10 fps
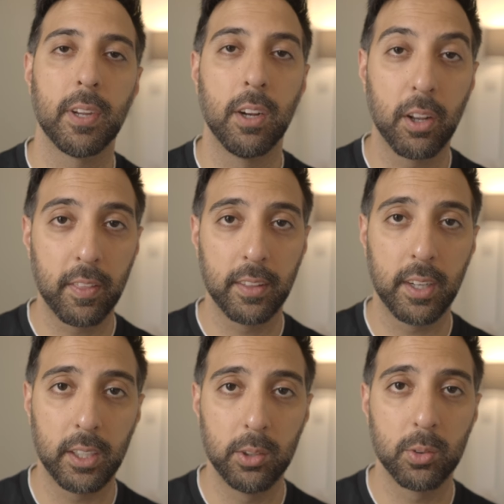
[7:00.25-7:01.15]
Another thing
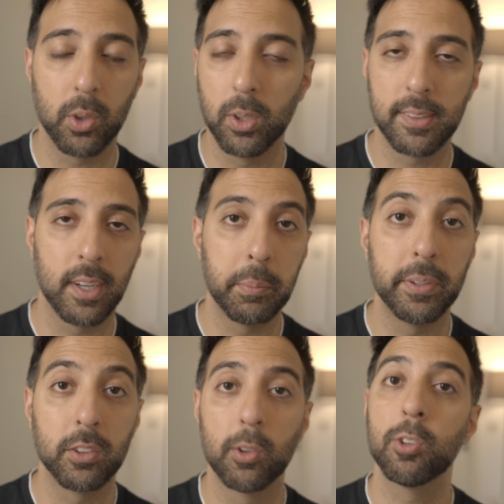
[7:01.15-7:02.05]
that I use all the time
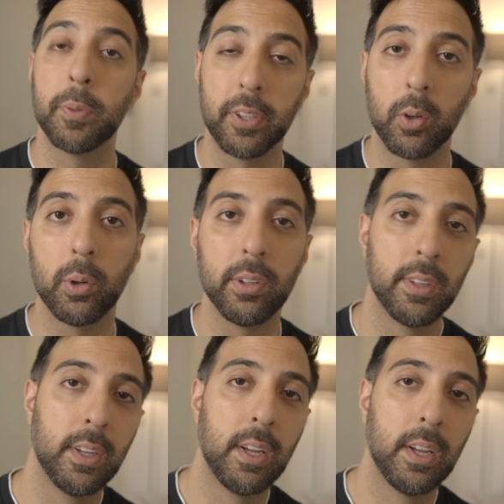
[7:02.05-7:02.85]
is rosemary oil.